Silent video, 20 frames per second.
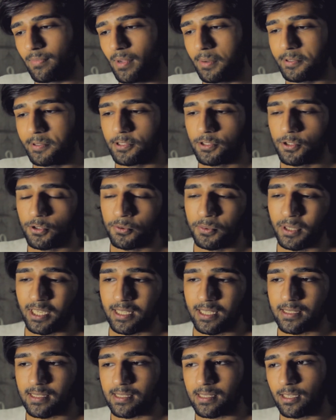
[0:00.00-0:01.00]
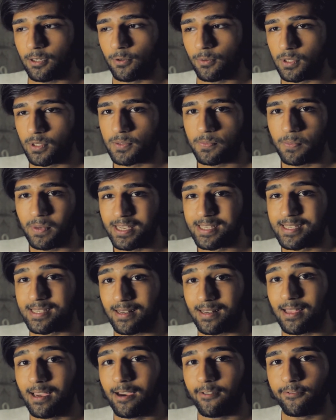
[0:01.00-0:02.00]
maybe 2 weeks it was
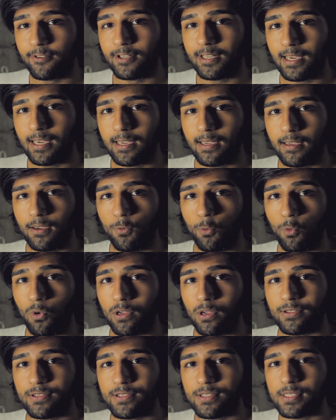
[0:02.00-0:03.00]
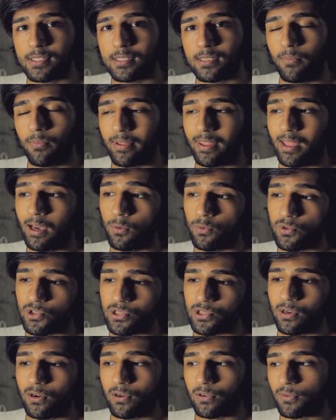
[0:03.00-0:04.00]
basically every day once. But that was
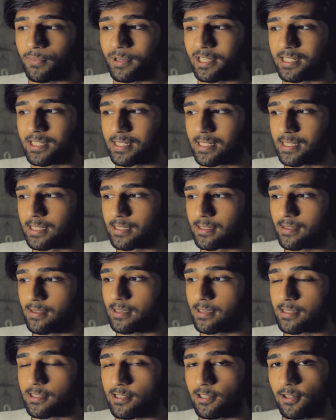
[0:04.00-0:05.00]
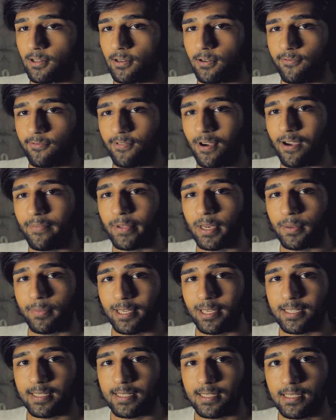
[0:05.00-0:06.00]
a longer meditation. These are 5-minute
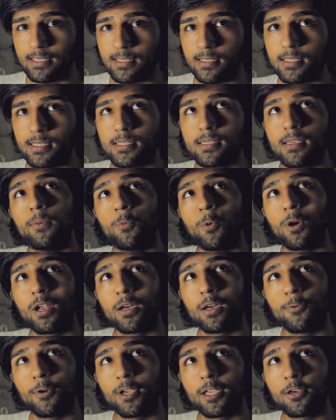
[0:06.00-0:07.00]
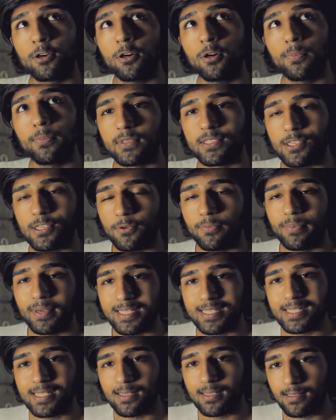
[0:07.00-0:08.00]
meditations when I wake up. So
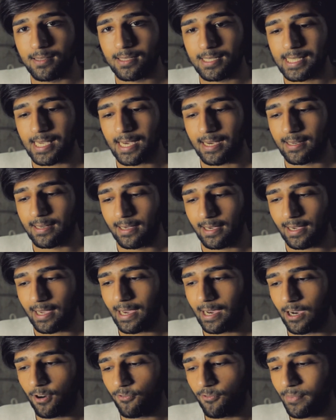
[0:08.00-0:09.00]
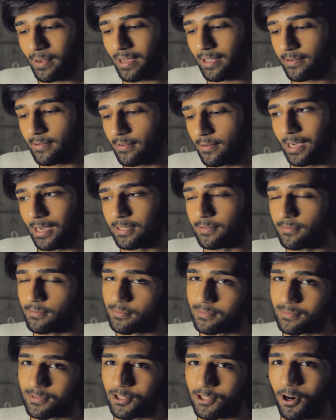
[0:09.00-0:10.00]
basically the second I get out of bed, I
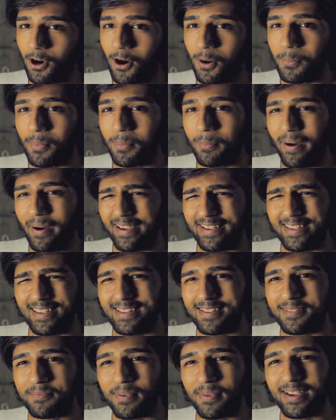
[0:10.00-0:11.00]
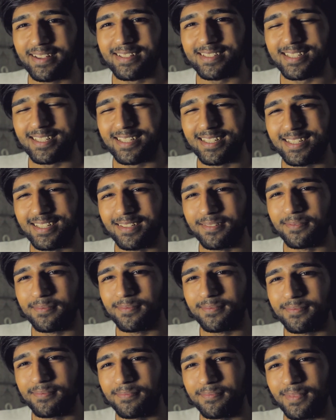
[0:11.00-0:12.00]
hop back in bed and
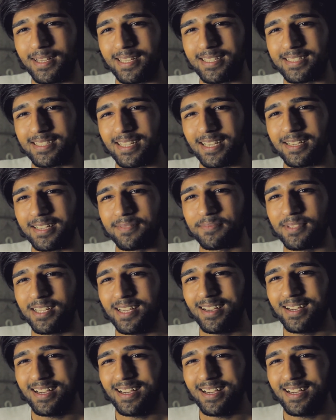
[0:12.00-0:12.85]
meditate.